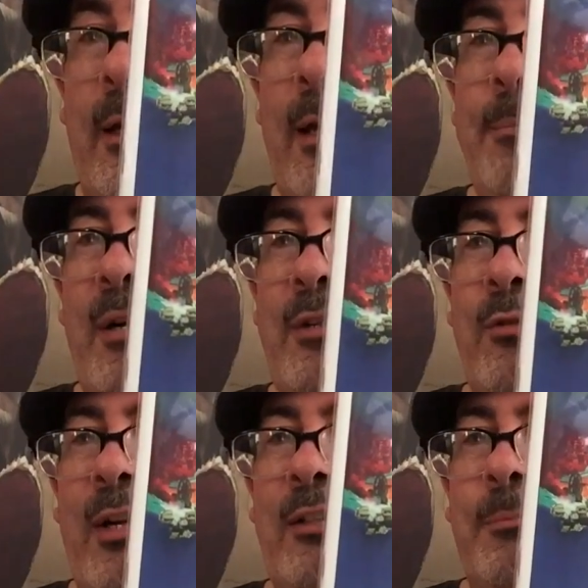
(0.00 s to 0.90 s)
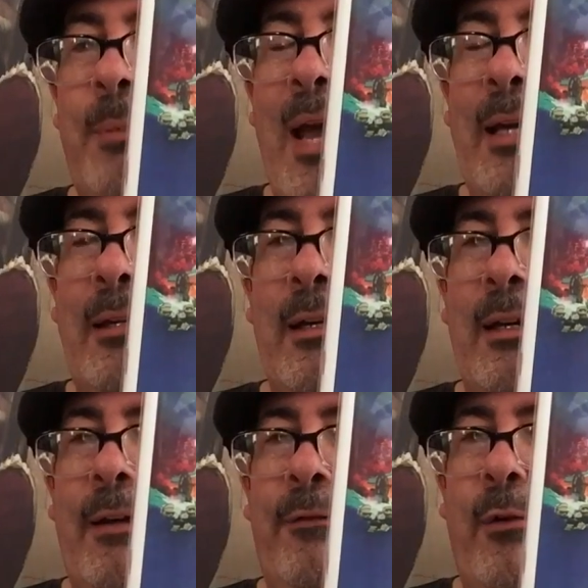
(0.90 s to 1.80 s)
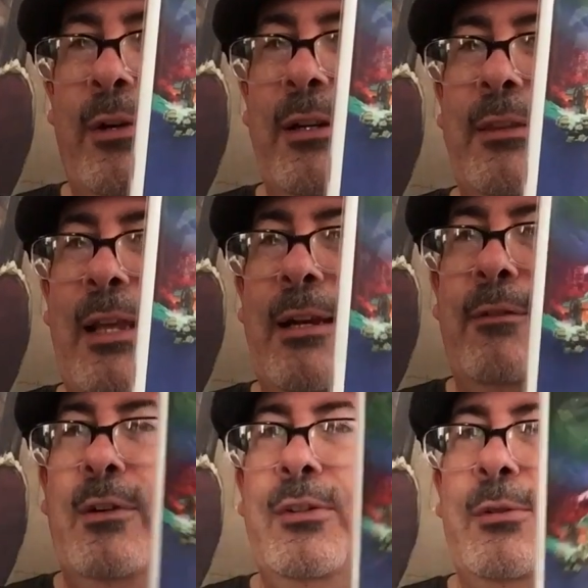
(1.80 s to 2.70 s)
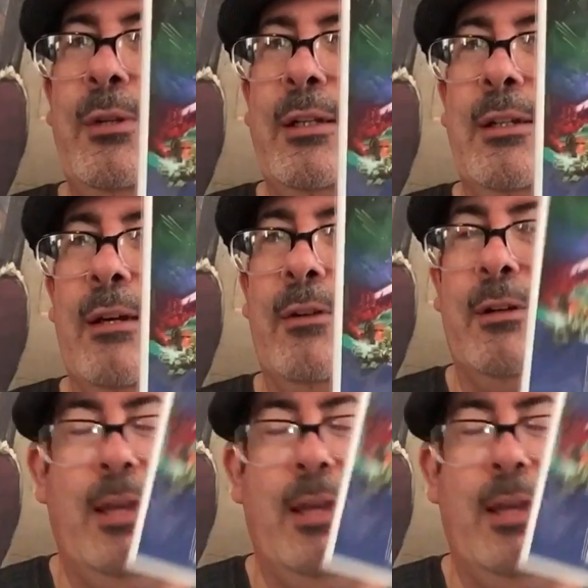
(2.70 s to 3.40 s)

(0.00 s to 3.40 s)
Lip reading: Empire Strikes Back 40th anniversary cover.